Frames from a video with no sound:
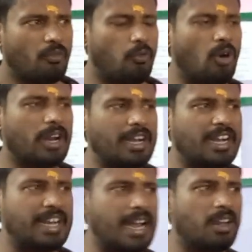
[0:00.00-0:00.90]

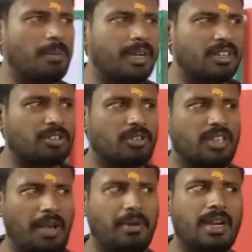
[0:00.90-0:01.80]
400 nanometers to
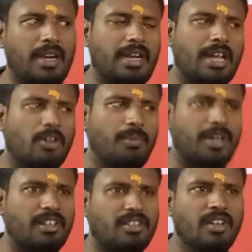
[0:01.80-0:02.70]
700
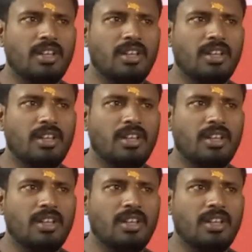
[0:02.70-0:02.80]
nanometers